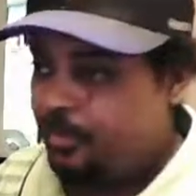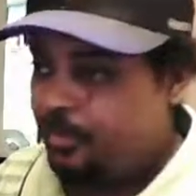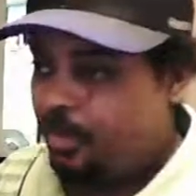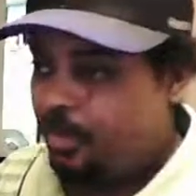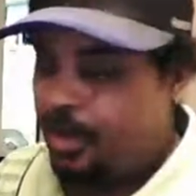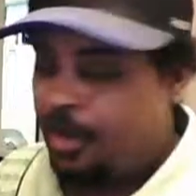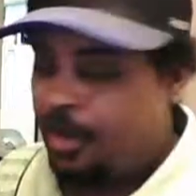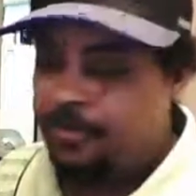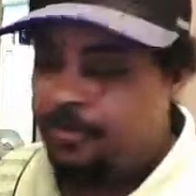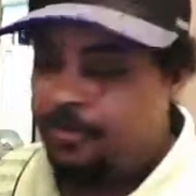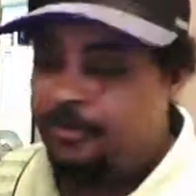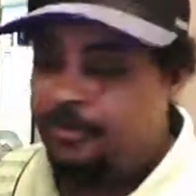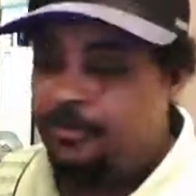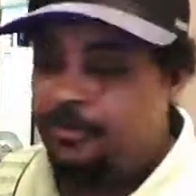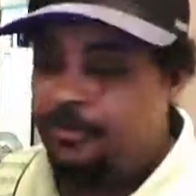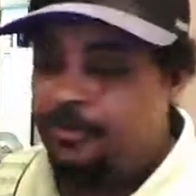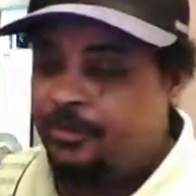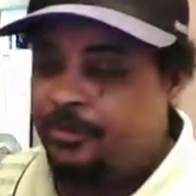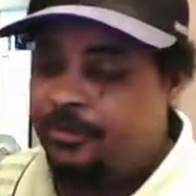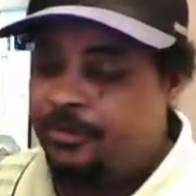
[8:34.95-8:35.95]
All right.
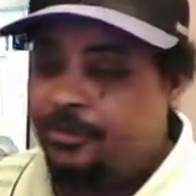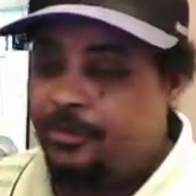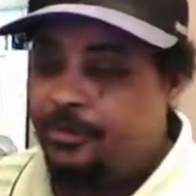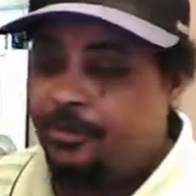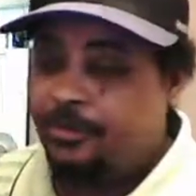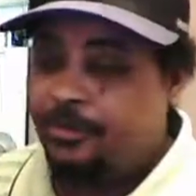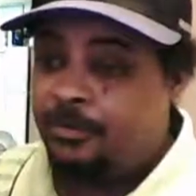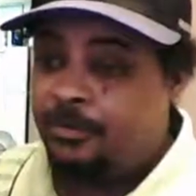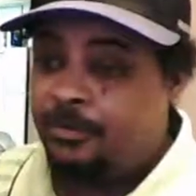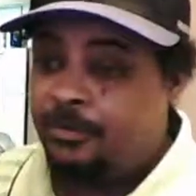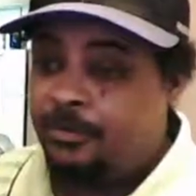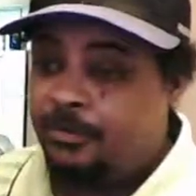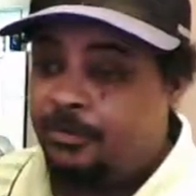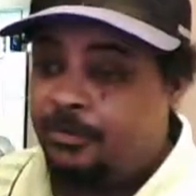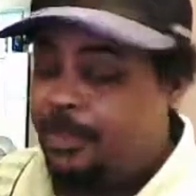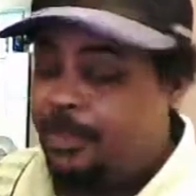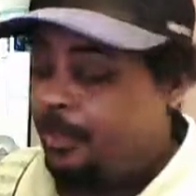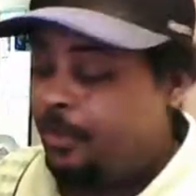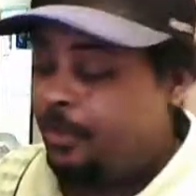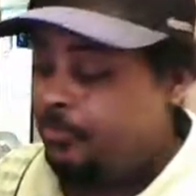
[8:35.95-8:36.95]

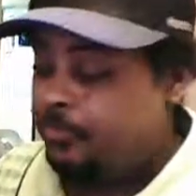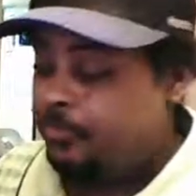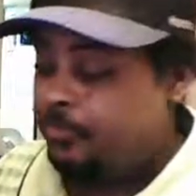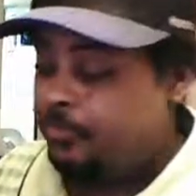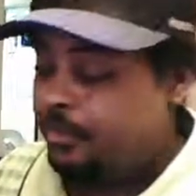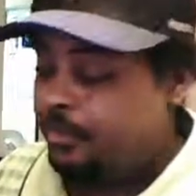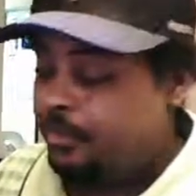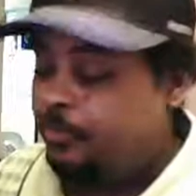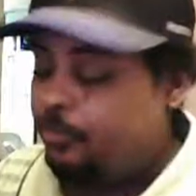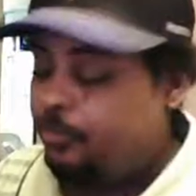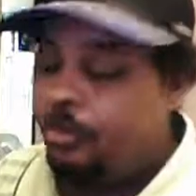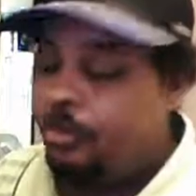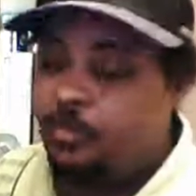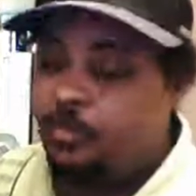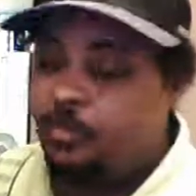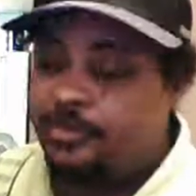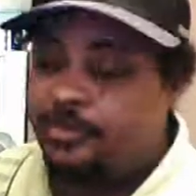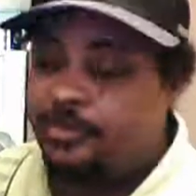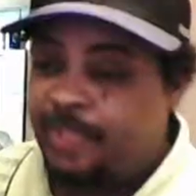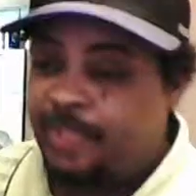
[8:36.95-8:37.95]
Now, you know
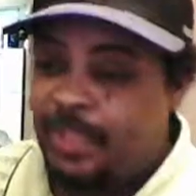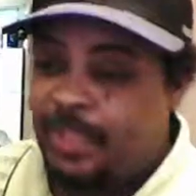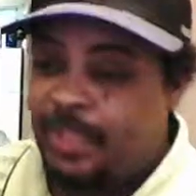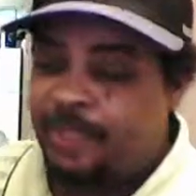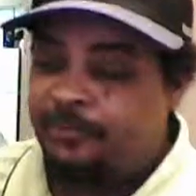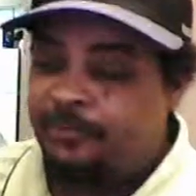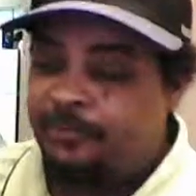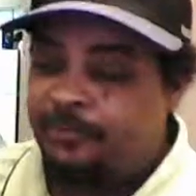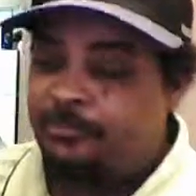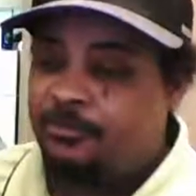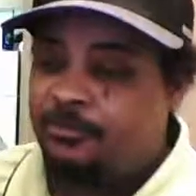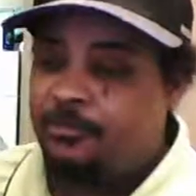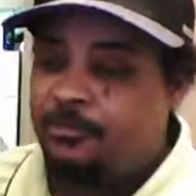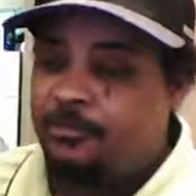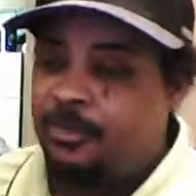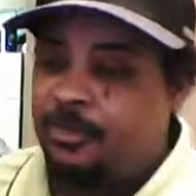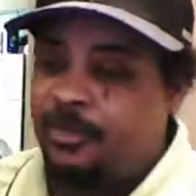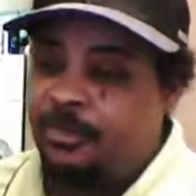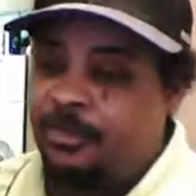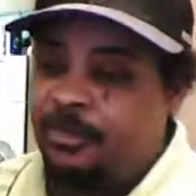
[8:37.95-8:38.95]
what's sad?
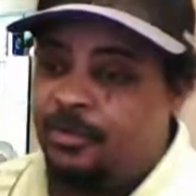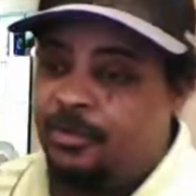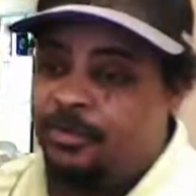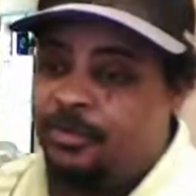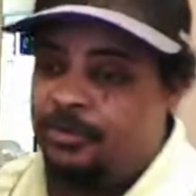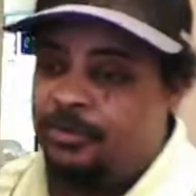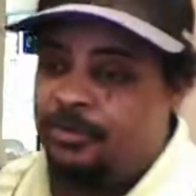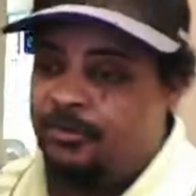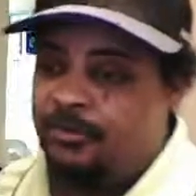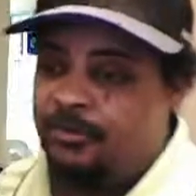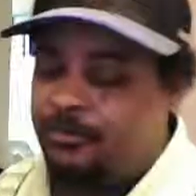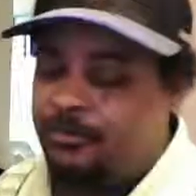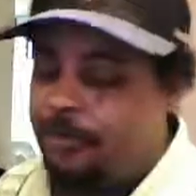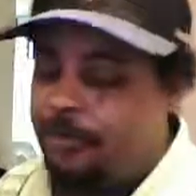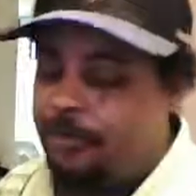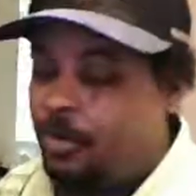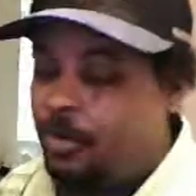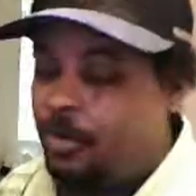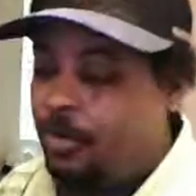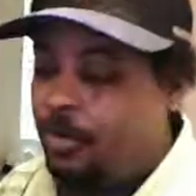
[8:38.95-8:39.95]

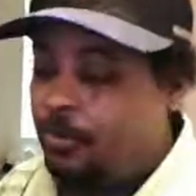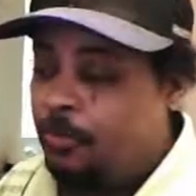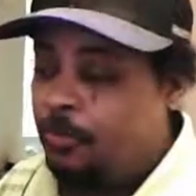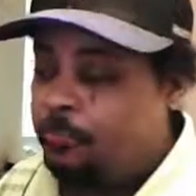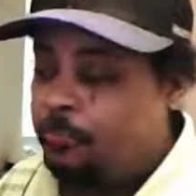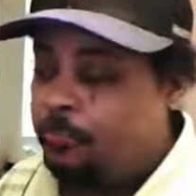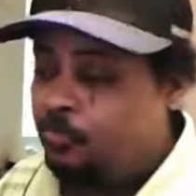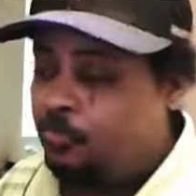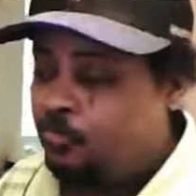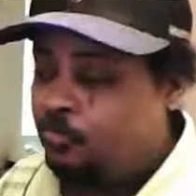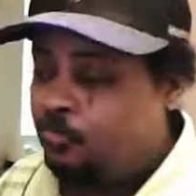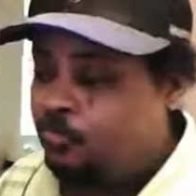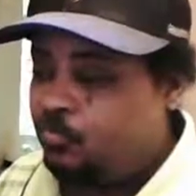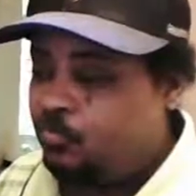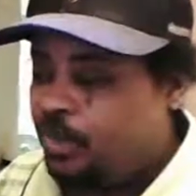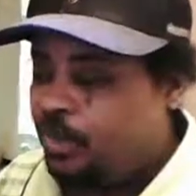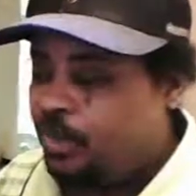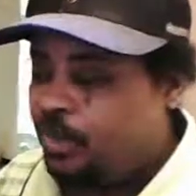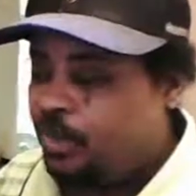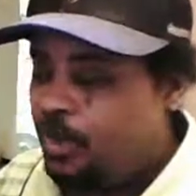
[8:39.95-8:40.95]
The
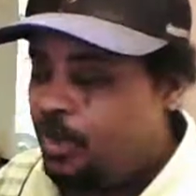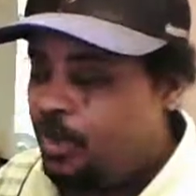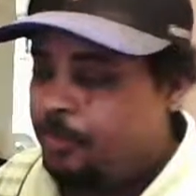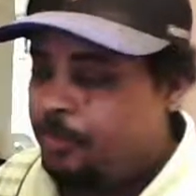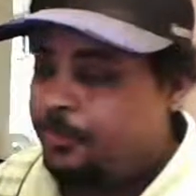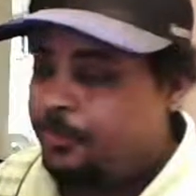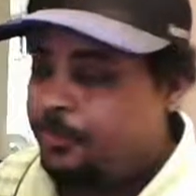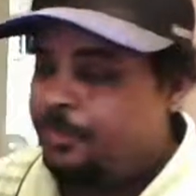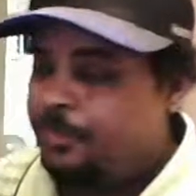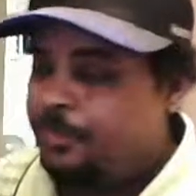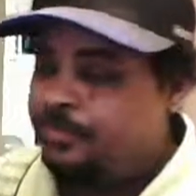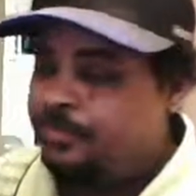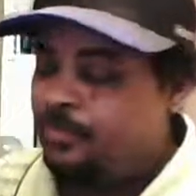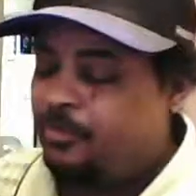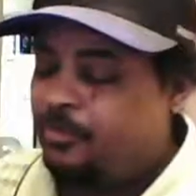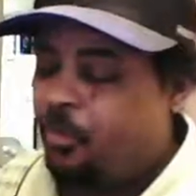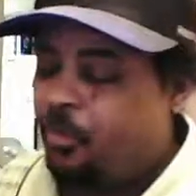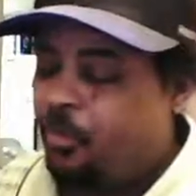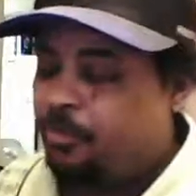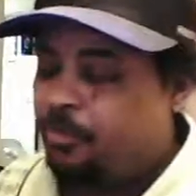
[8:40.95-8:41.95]
companies
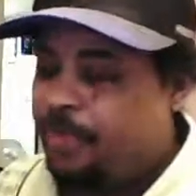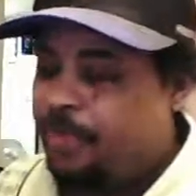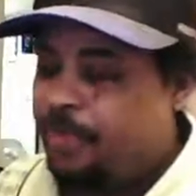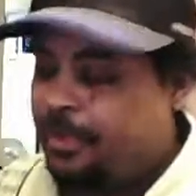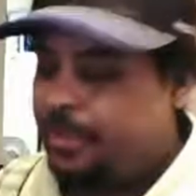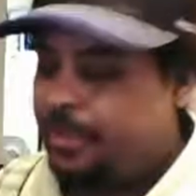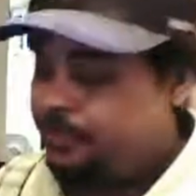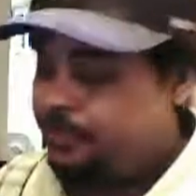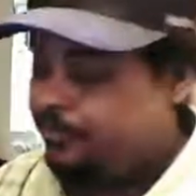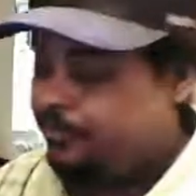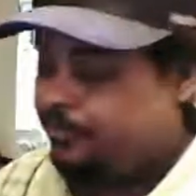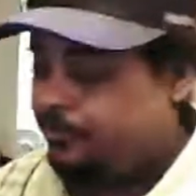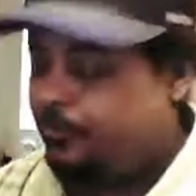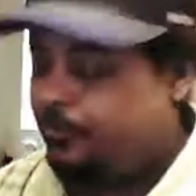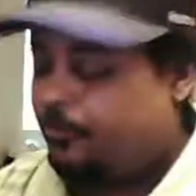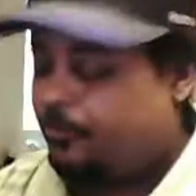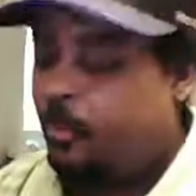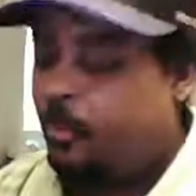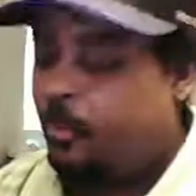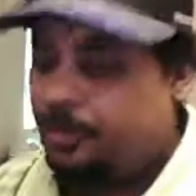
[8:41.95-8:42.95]
automatically should
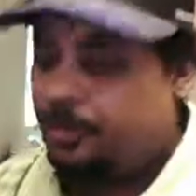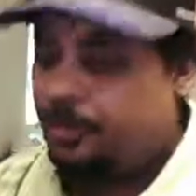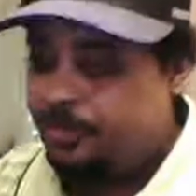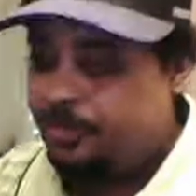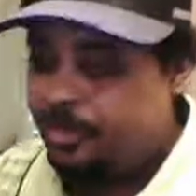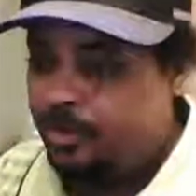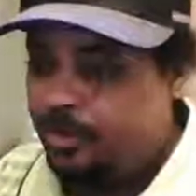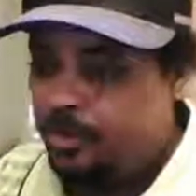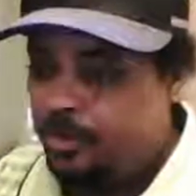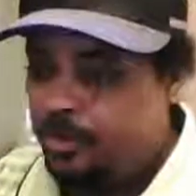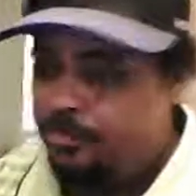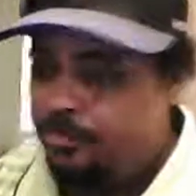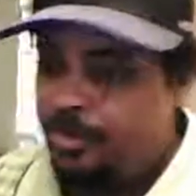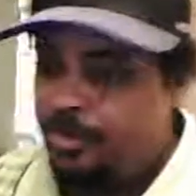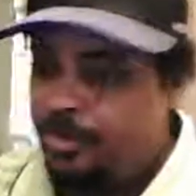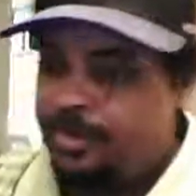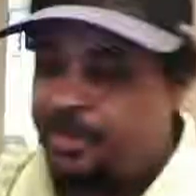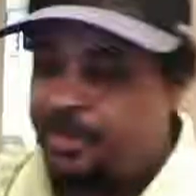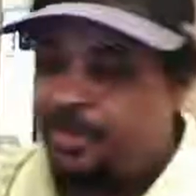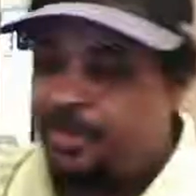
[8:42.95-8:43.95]
have fought it.
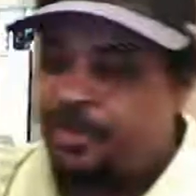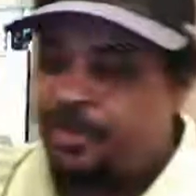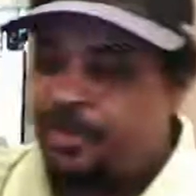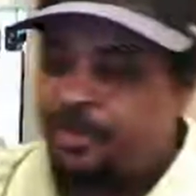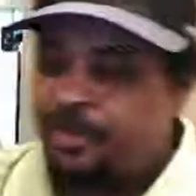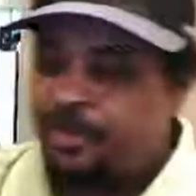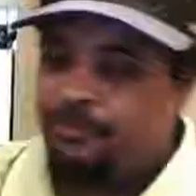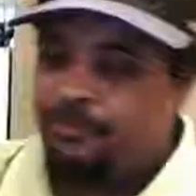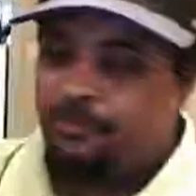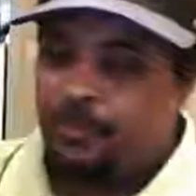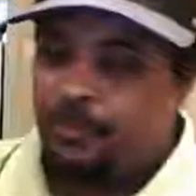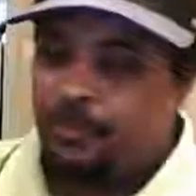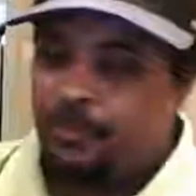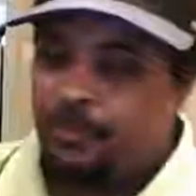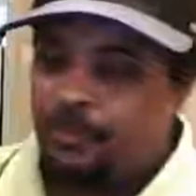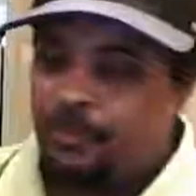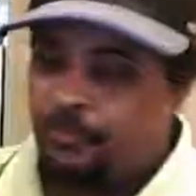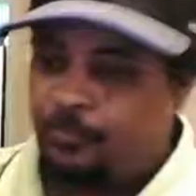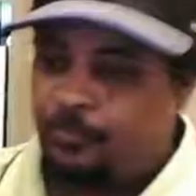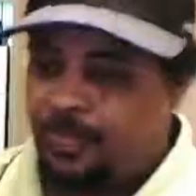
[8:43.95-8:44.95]
But here's the
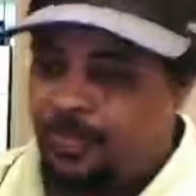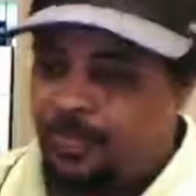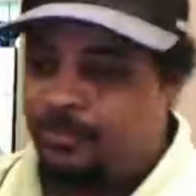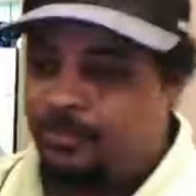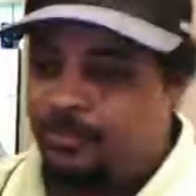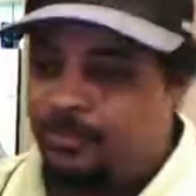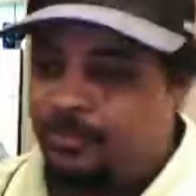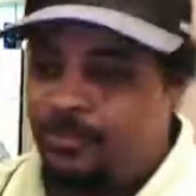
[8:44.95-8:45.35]
thing with that.